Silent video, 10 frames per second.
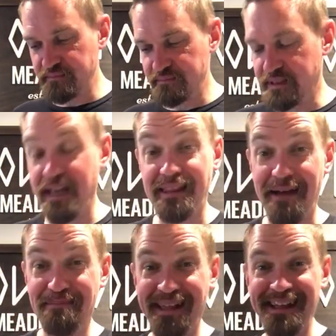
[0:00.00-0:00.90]
Get
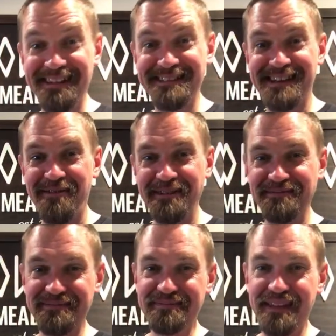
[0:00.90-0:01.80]
that playlist going.
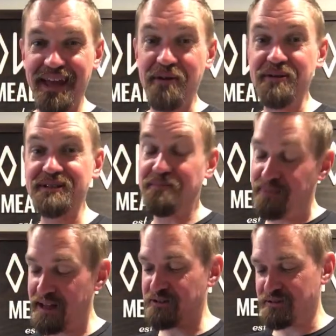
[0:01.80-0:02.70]
It was a
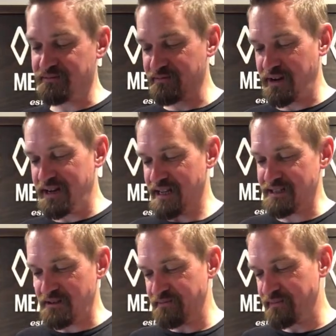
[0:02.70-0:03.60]
pleasure running into
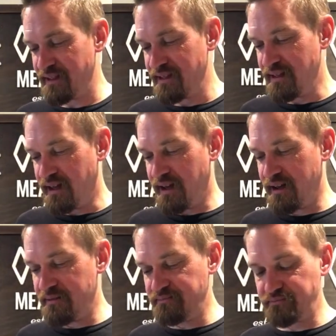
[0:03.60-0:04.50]
you.
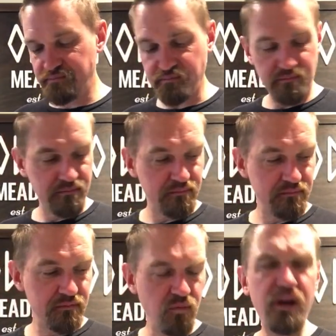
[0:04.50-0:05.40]

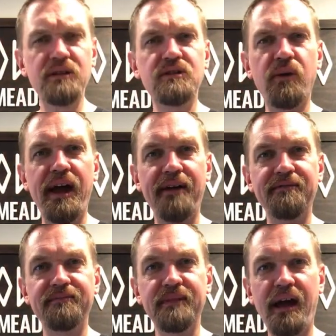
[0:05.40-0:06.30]
What else do I have?
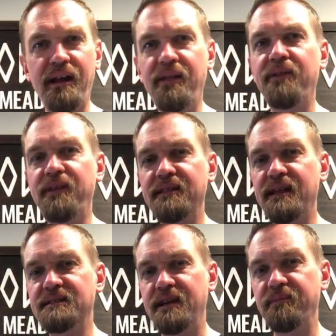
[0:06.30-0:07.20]
I think
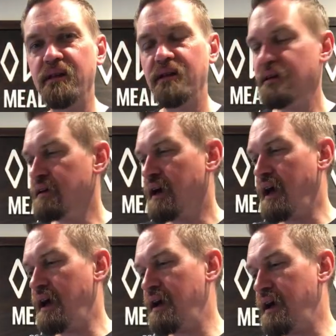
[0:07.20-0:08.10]
that's it.
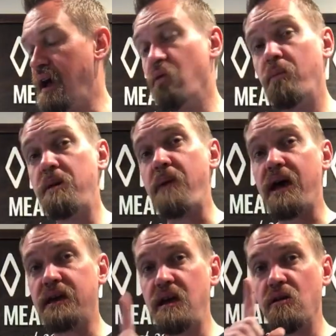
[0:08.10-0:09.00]
I will be
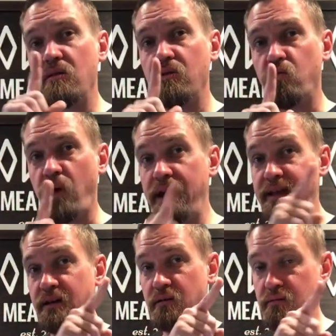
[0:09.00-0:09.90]
back here, right
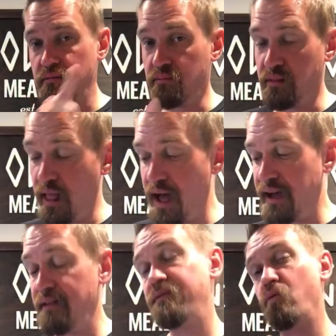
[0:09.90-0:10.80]
here,
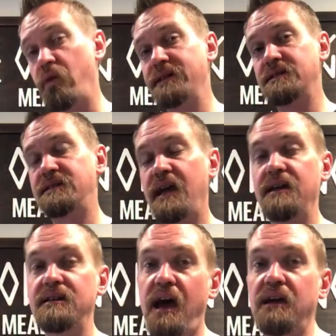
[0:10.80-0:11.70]
live, Wednesday,
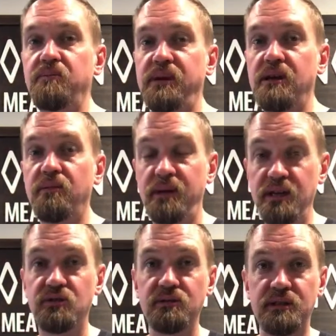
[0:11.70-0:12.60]
9 p.m.
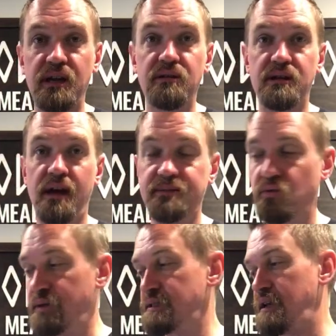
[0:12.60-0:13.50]
Eastern Standard Time. So
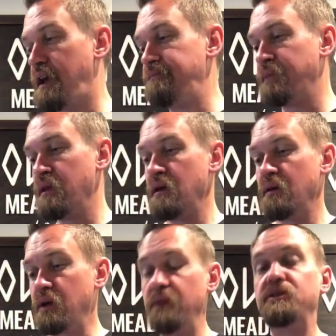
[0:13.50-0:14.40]
Wednesday night,
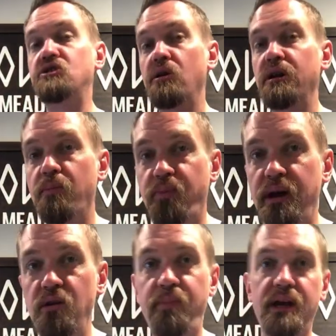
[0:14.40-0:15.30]
going to be starting a
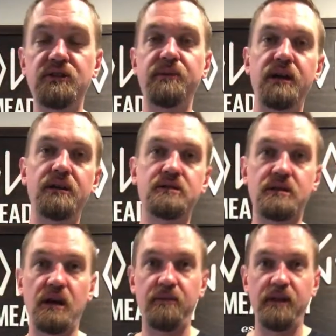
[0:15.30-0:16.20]
brand new batch of meat. It's
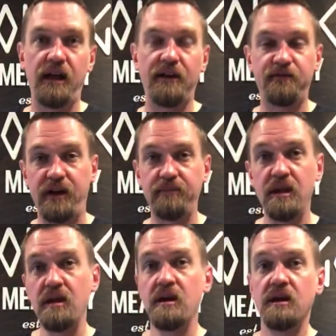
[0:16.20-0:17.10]
going to be a lot of fun.
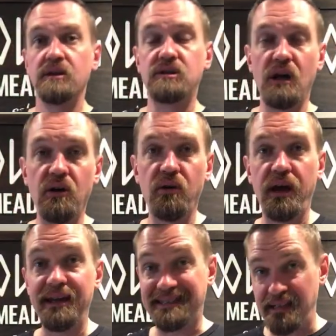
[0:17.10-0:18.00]
So
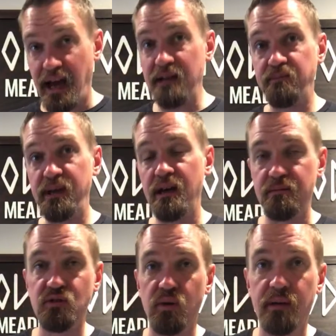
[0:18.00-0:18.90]
it's 9 p.m.
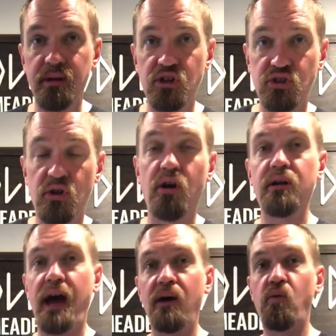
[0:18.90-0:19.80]
is when I'm going to start.
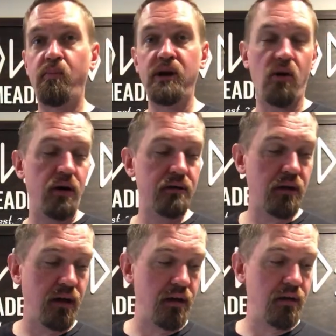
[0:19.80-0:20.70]
I will be on
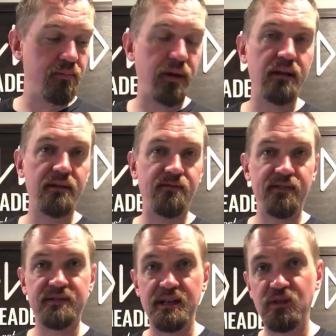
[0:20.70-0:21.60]
probably
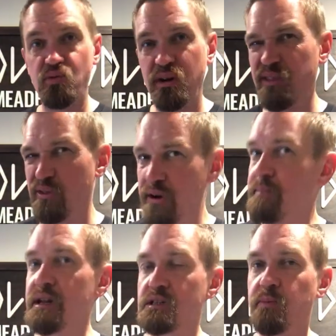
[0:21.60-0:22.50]
15, 20, 30
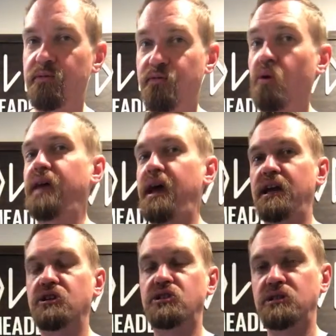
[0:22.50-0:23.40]
minutes before
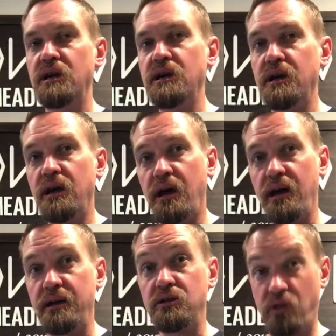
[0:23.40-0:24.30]
that-ish,
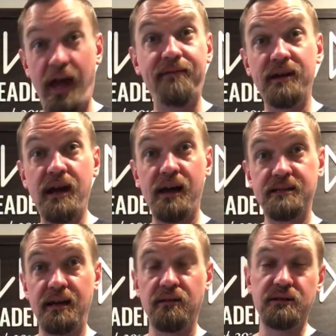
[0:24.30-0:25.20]
having a
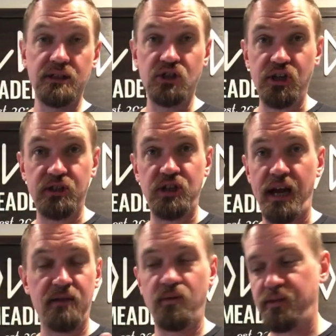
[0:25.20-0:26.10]
cocktail, just
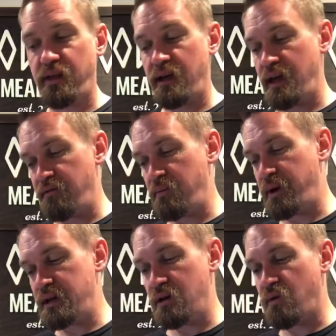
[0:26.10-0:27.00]
chit-chatting with
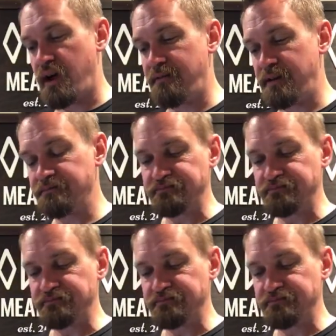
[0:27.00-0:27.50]
everybody arriving.